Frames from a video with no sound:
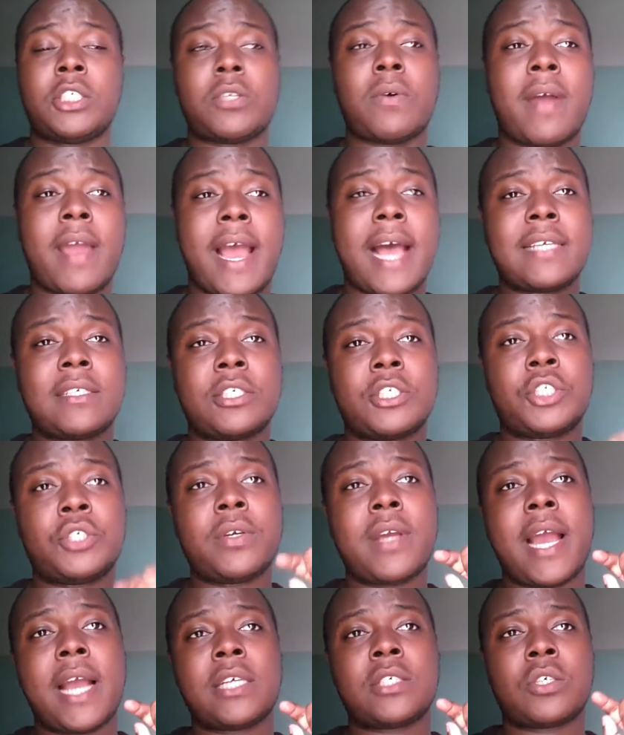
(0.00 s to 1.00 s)
So I ask that you
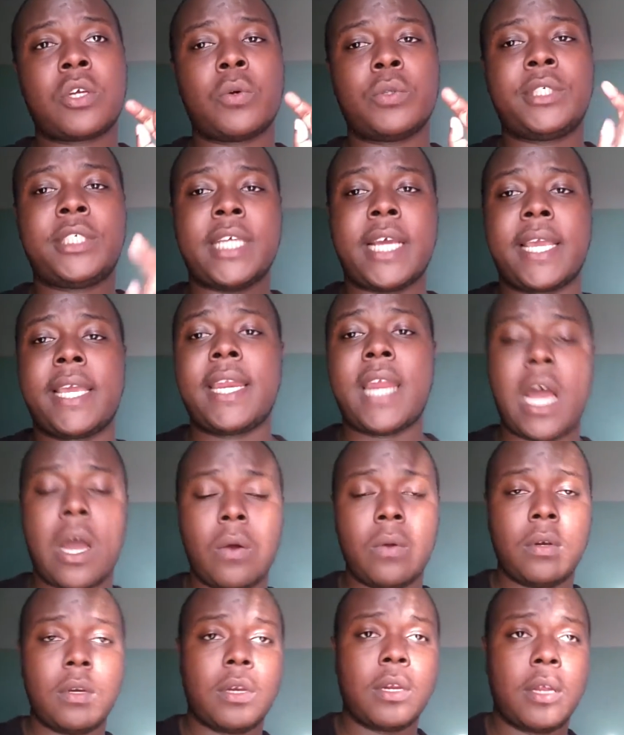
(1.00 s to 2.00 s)
guys go check it
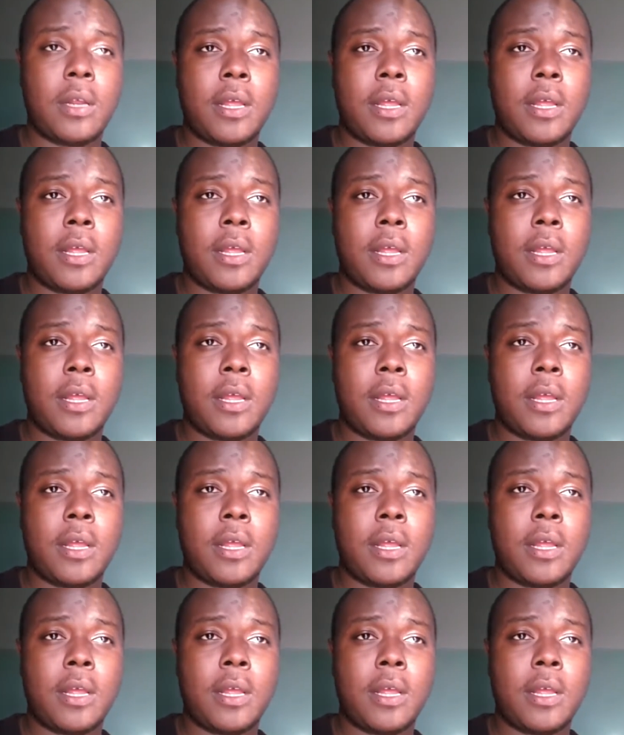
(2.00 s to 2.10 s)
out